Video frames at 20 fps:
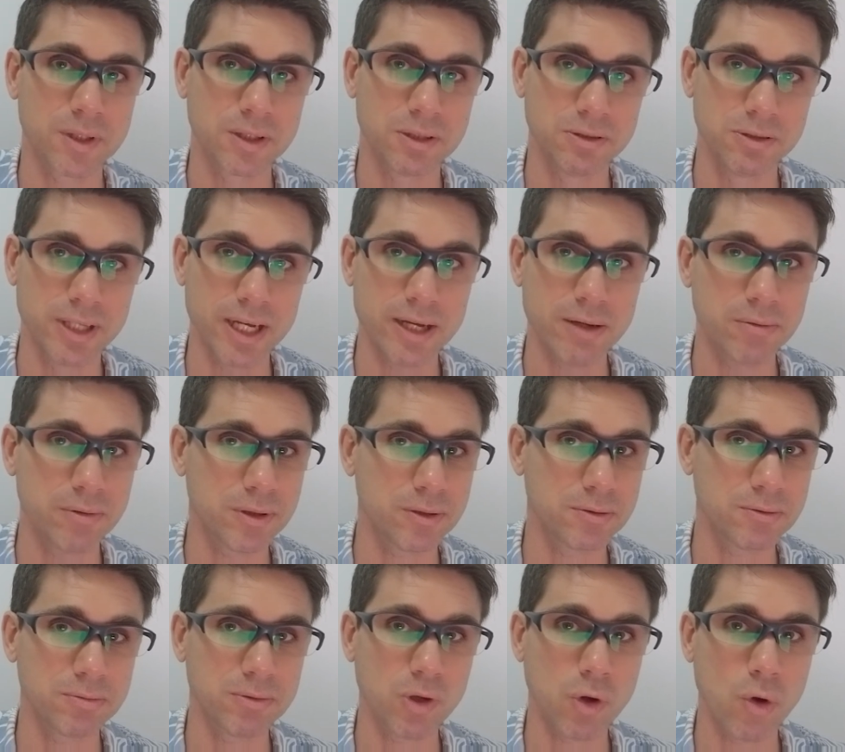they
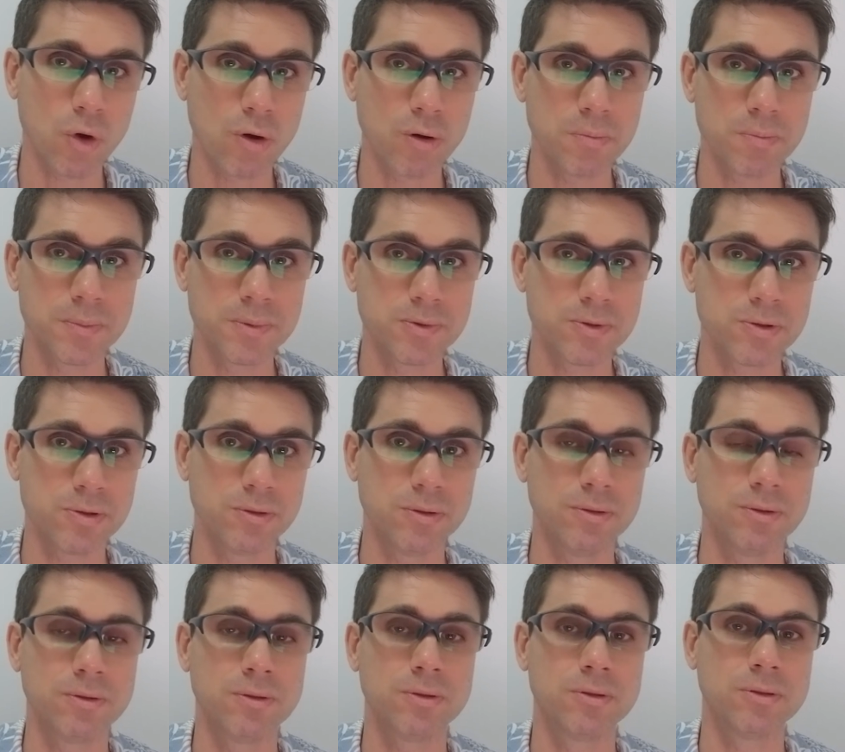will cope
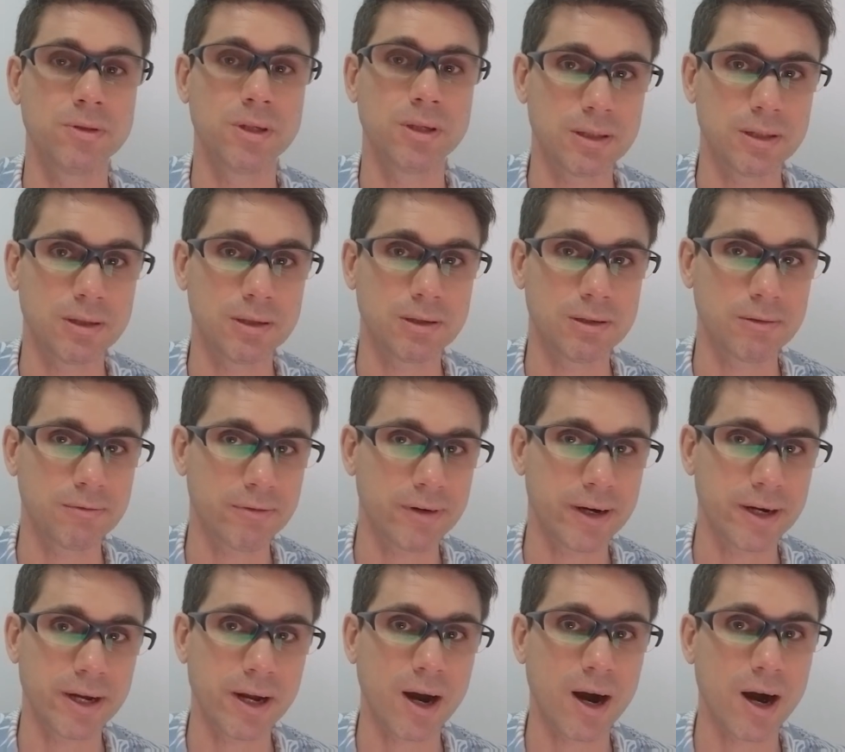to very
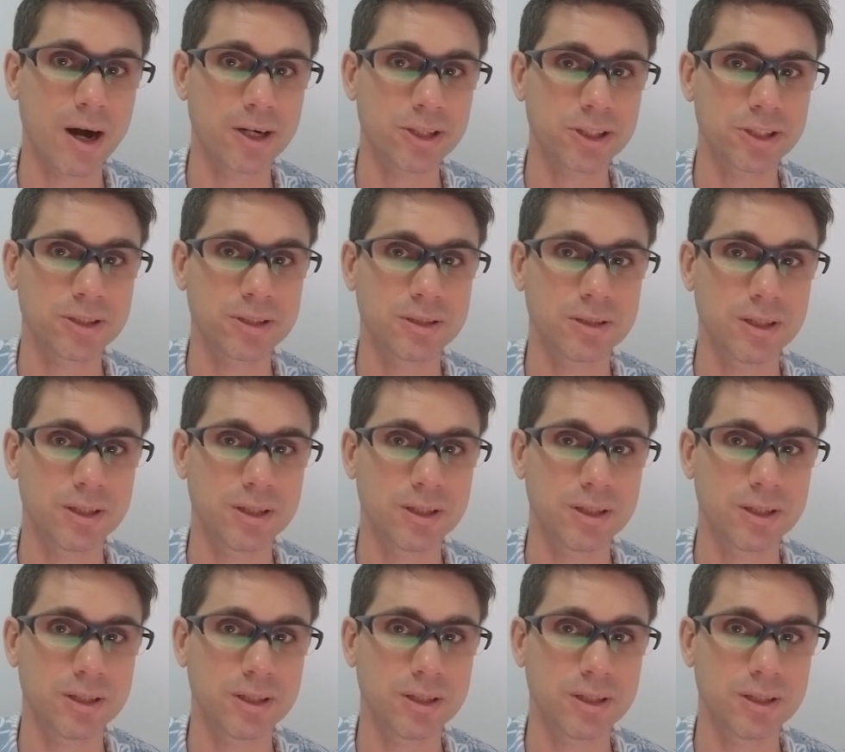harsh